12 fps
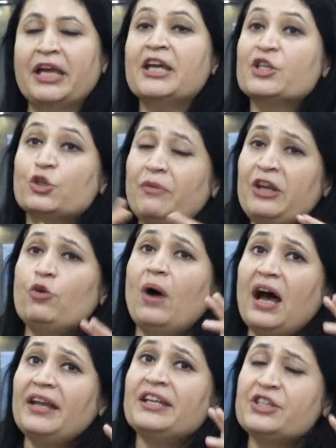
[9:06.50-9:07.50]
So when you're
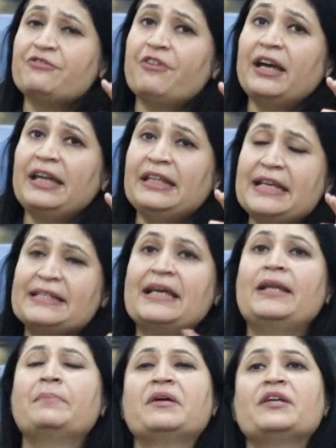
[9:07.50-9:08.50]
identifying these
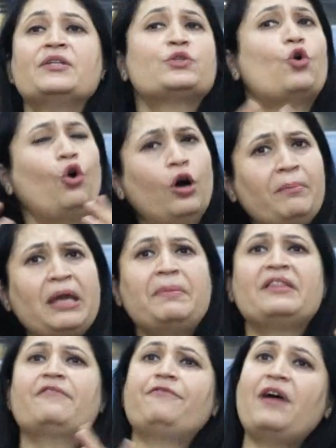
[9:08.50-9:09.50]
elements or maybe
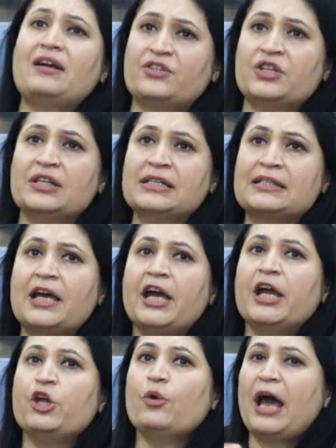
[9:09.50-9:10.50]
the factors,
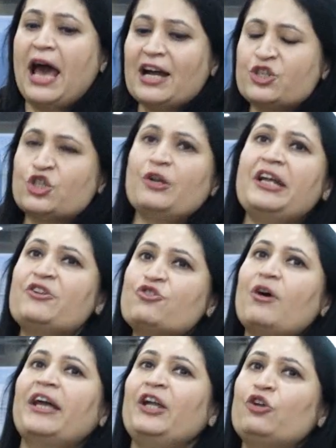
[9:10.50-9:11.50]
you're actually
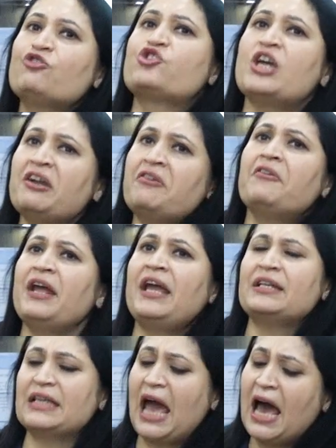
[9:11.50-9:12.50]
trying to
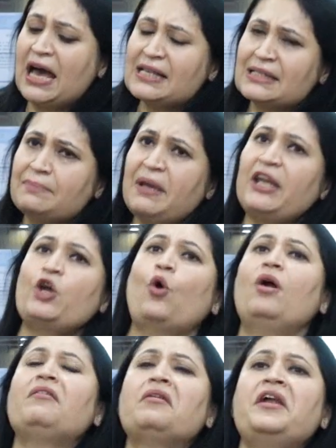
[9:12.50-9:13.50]
generate as many
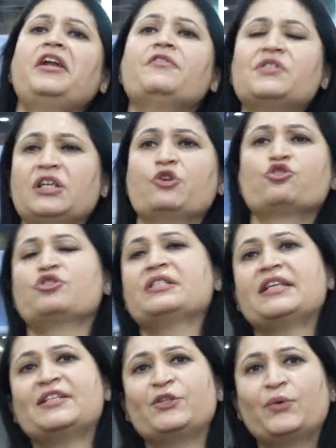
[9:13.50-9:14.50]
alternative
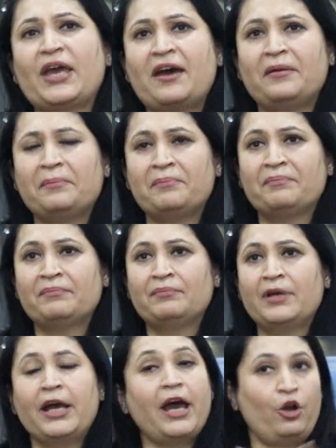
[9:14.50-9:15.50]
solutions as you can.
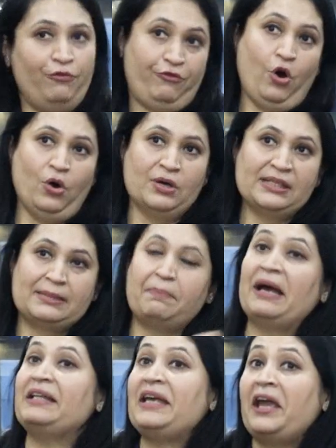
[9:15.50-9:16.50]
And of course,
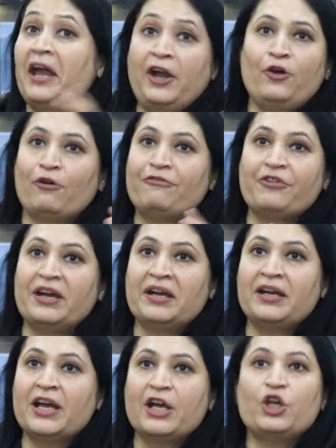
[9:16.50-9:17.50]
by the end of
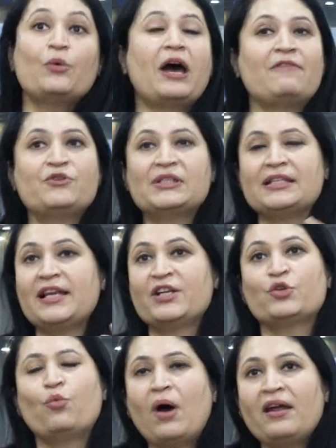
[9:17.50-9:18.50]
it, you have to
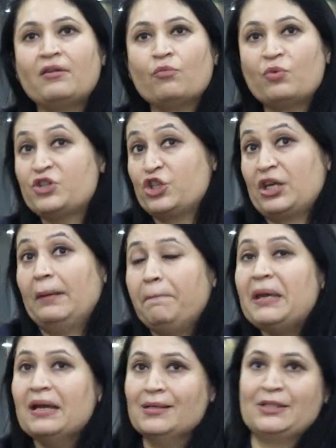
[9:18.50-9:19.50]
select one which
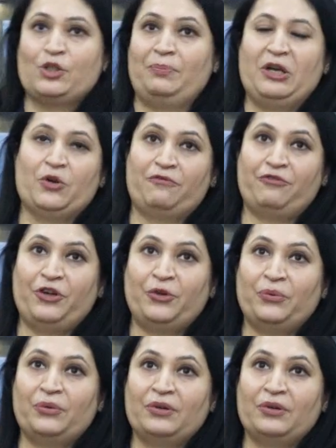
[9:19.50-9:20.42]
appears to be good for you.